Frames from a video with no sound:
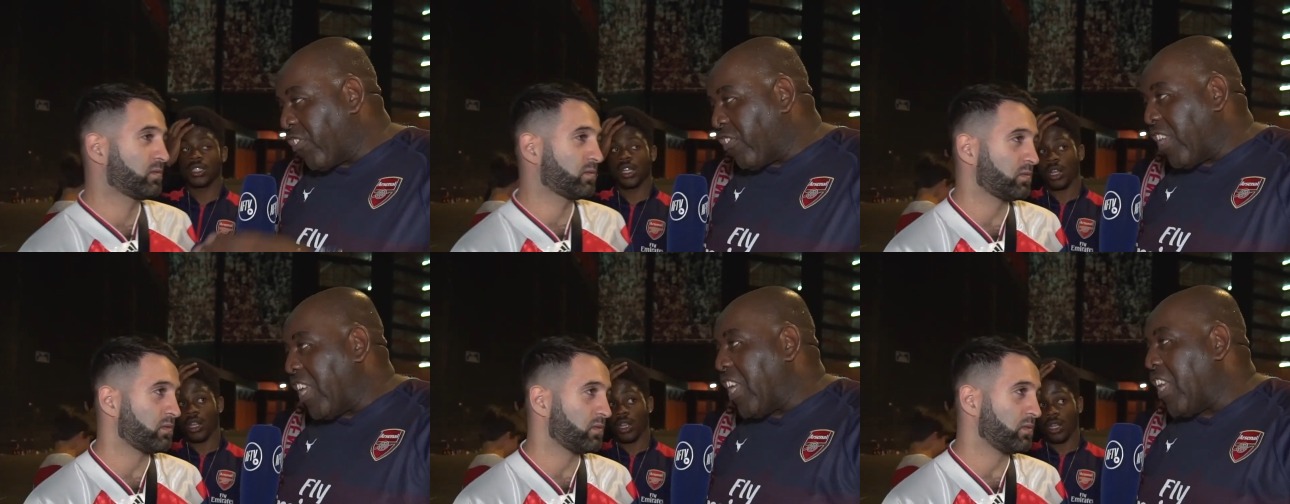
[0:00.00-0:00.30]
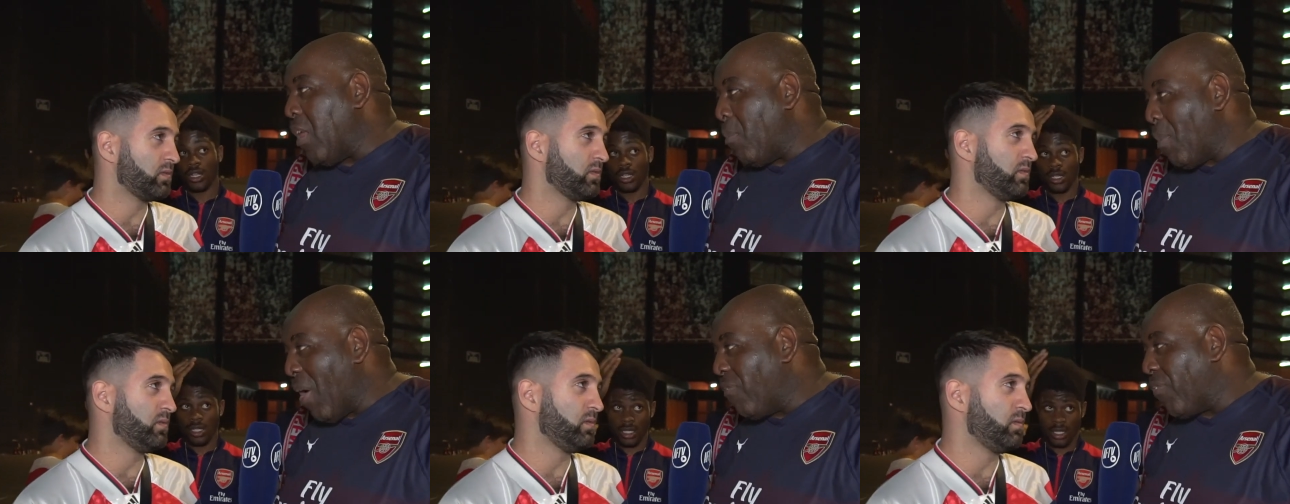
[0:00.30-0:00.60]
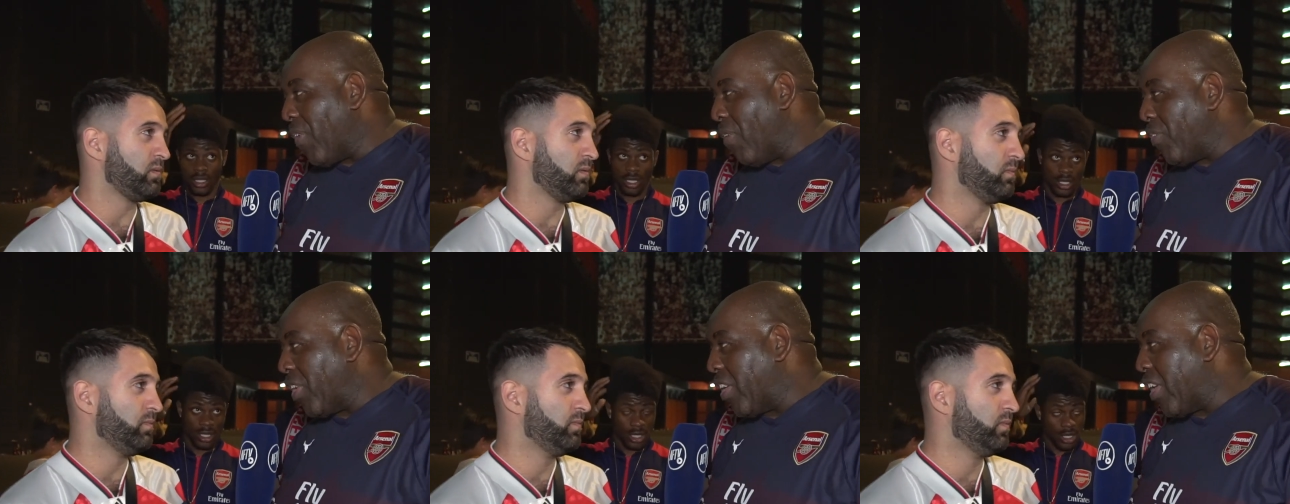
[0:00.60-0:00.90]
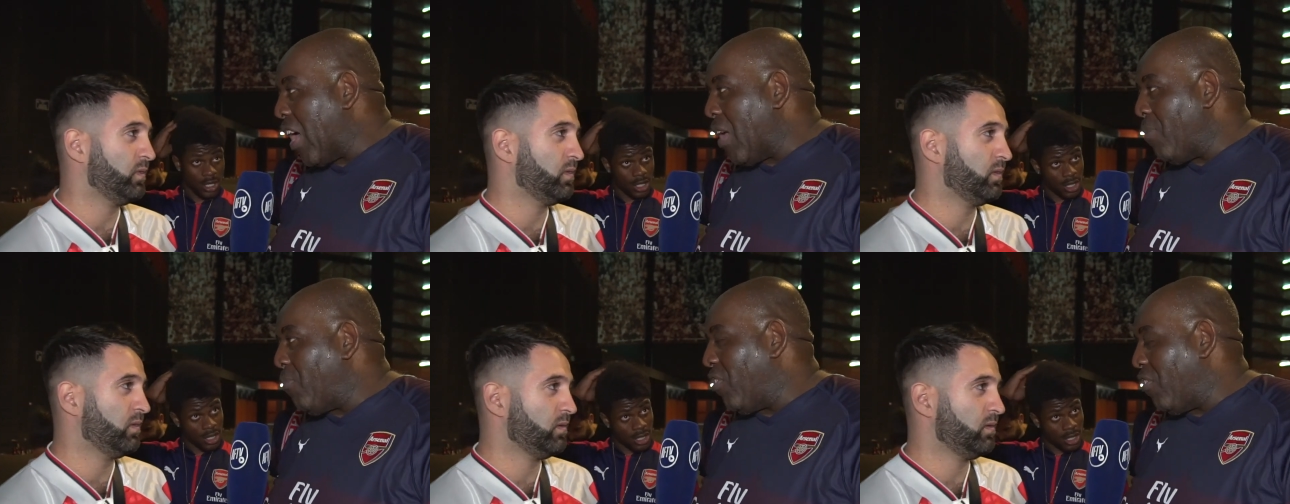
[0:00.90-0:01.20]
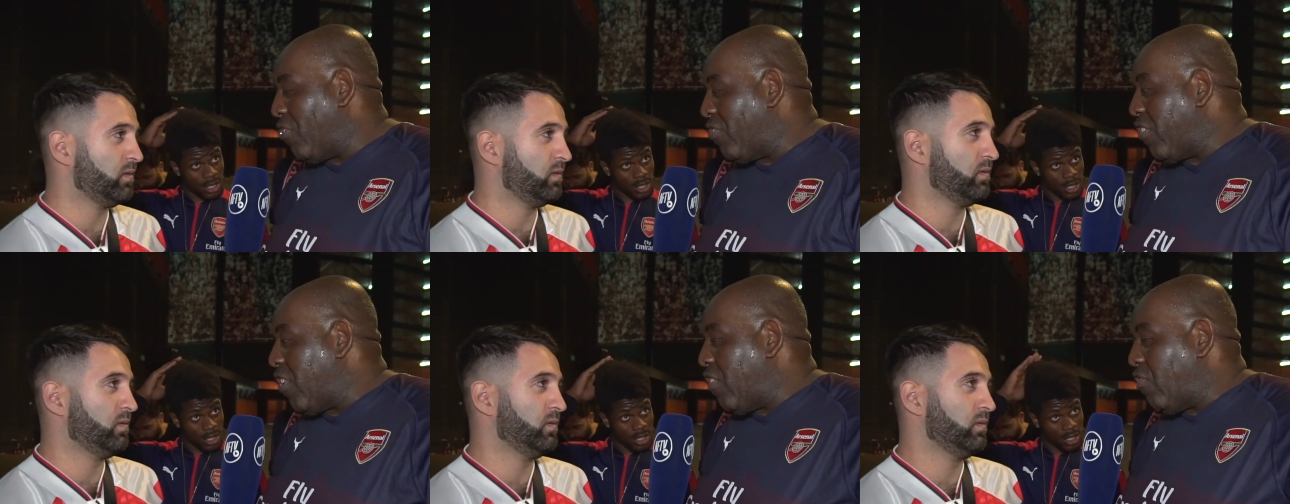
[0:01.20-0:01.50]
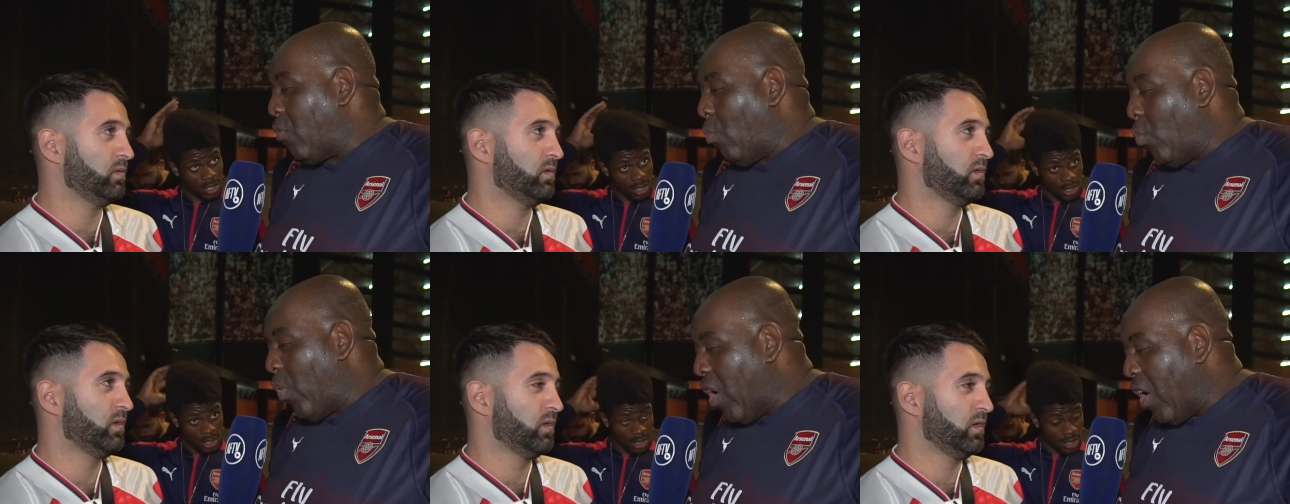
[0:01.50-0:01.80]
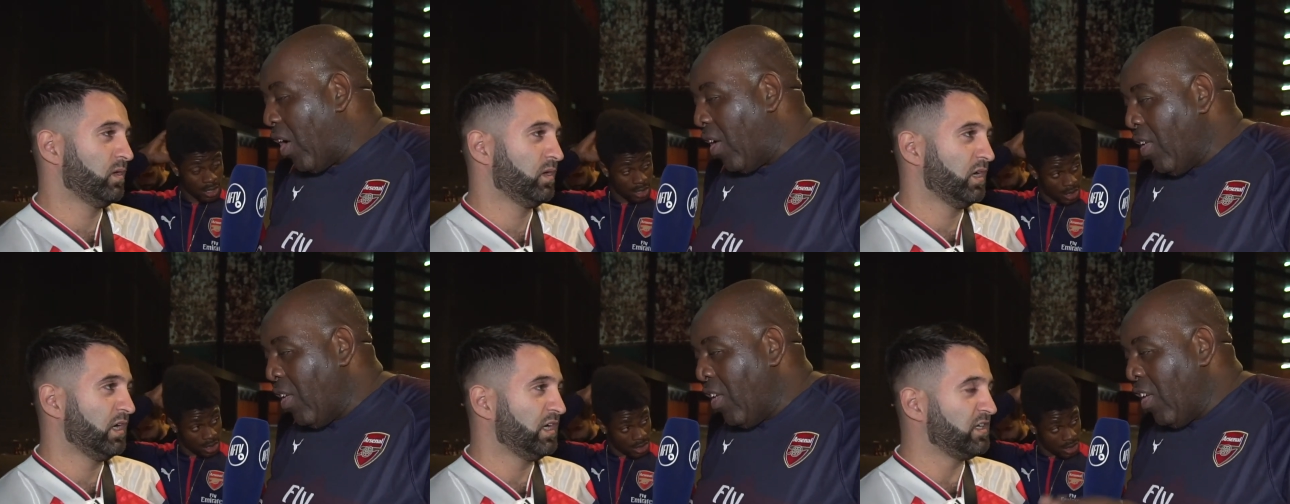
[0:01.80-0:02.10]
Speaker 1: seen him have other games this season
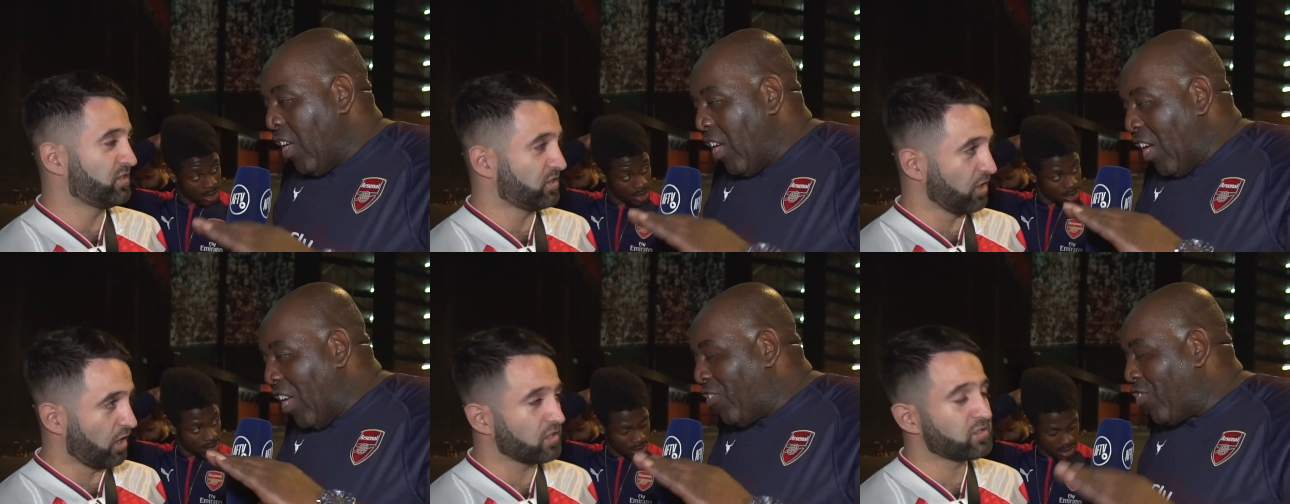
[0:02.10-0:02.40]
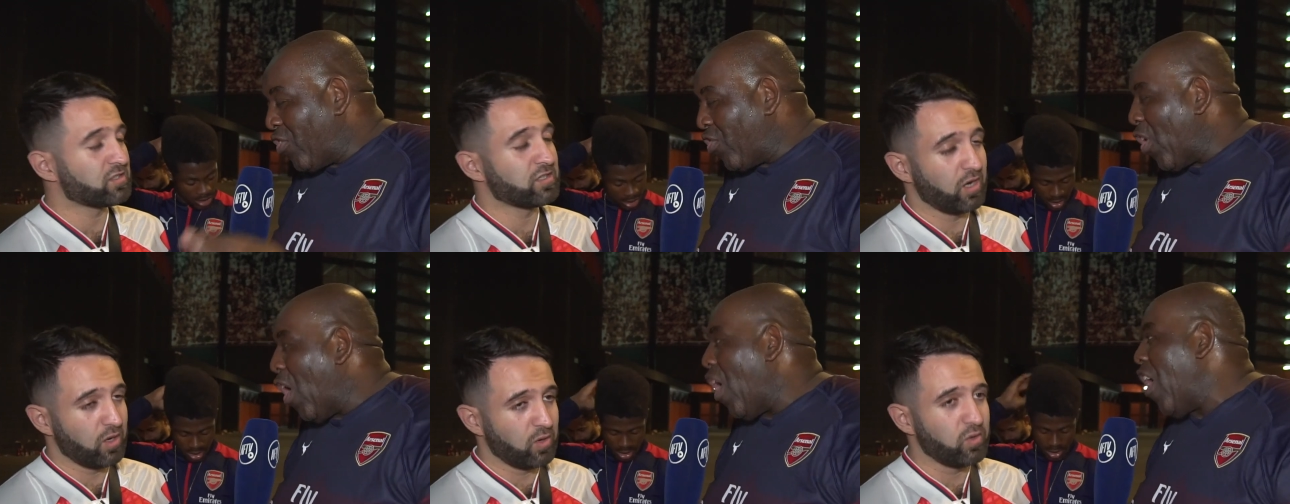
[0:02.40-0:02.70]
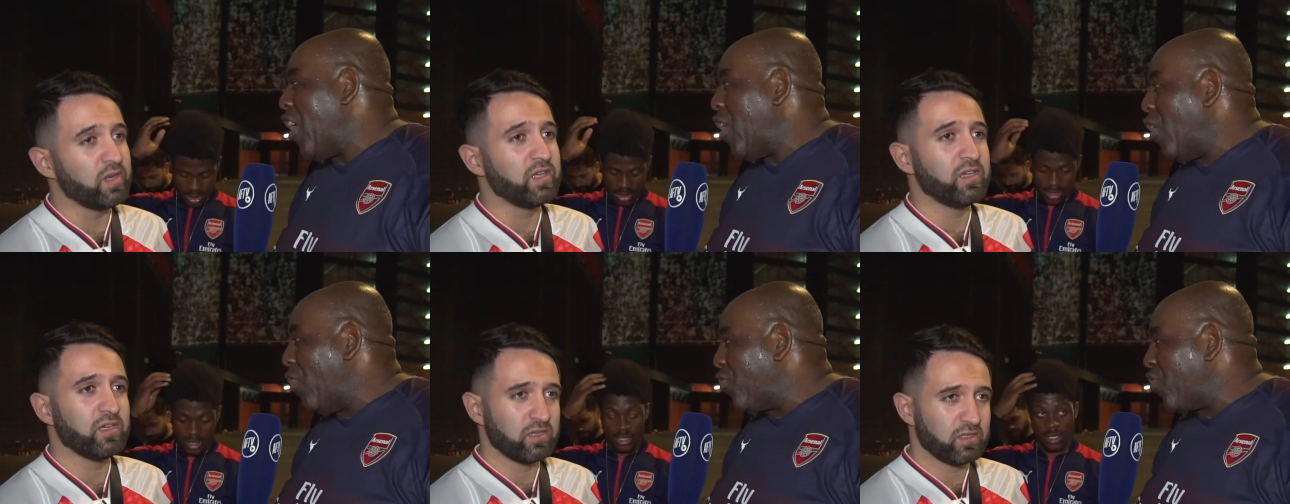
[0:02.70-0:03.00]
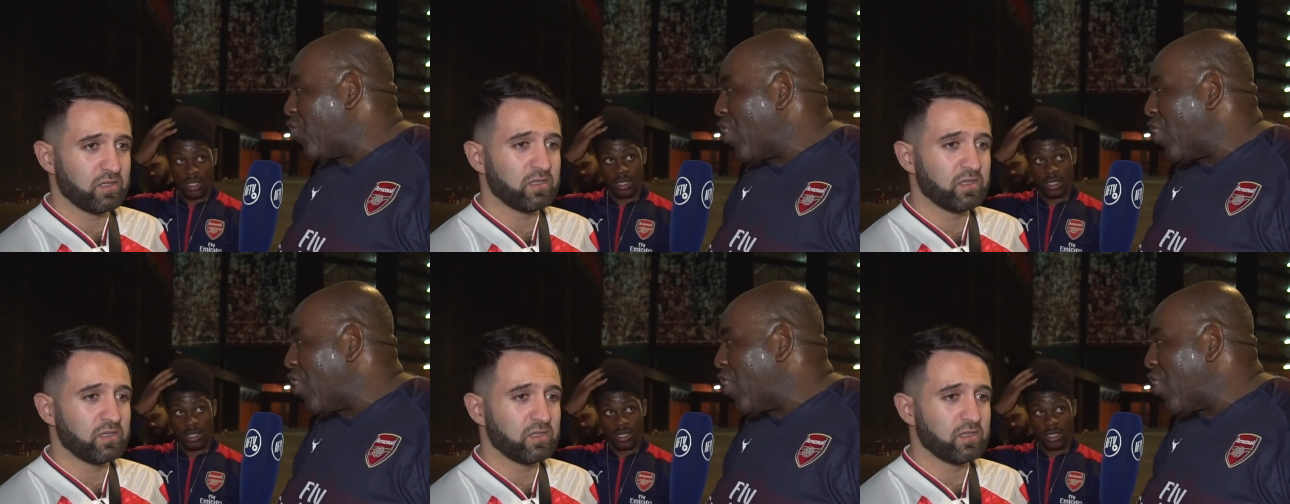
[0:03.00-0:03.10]
where he started off